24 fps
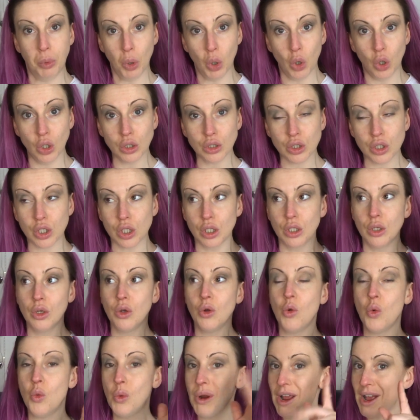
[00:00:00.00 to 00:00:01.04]
but
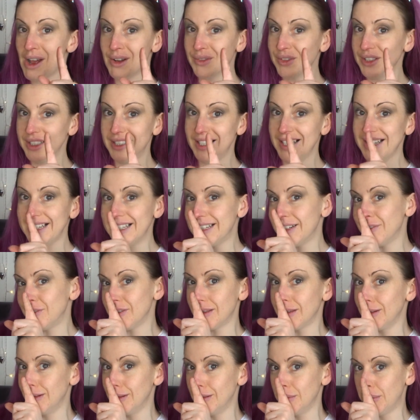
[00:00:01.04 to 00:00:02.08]
we haven't layered
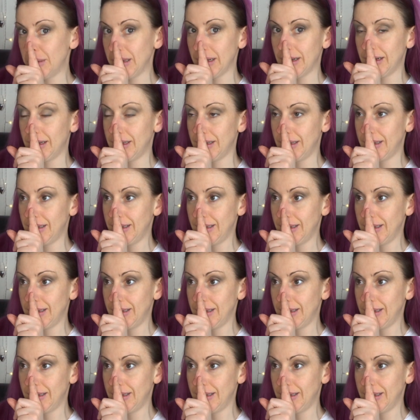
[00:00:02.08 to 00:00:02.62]
everything up yet.